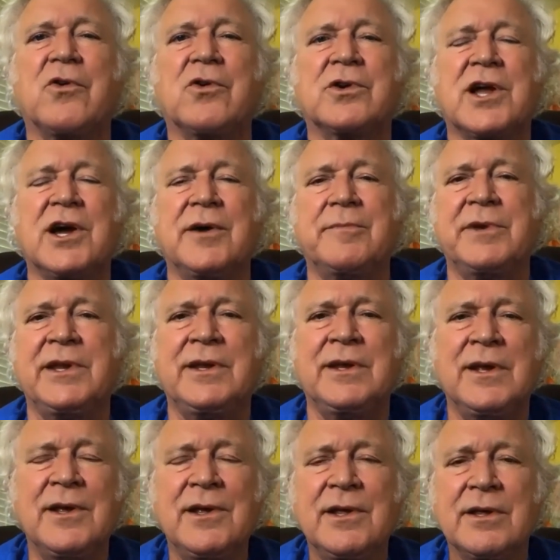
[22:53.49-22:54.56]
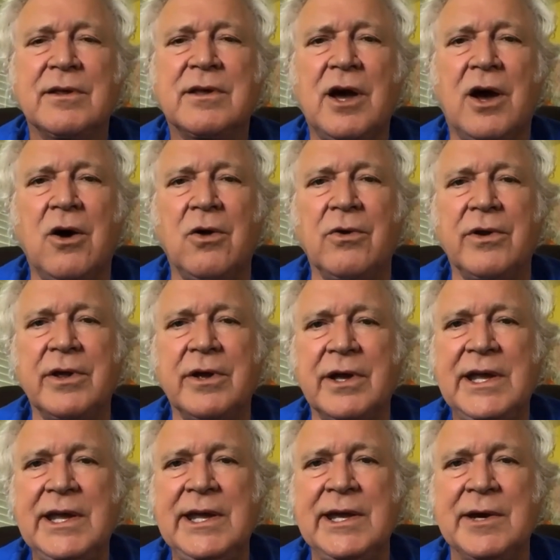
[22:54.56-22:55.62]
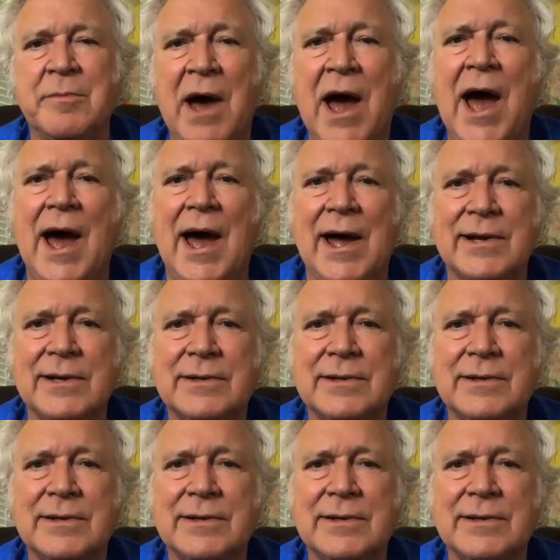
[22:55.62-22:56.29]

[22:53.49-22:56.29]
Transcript: for a company called EMI,